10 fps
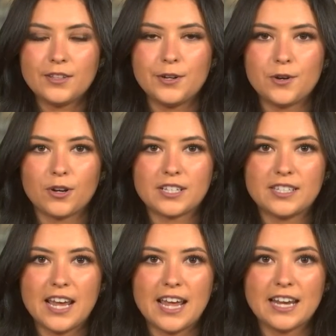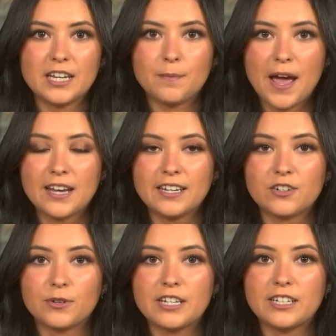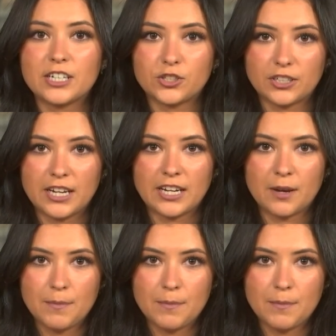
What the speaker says: The New York State Independent Redistricting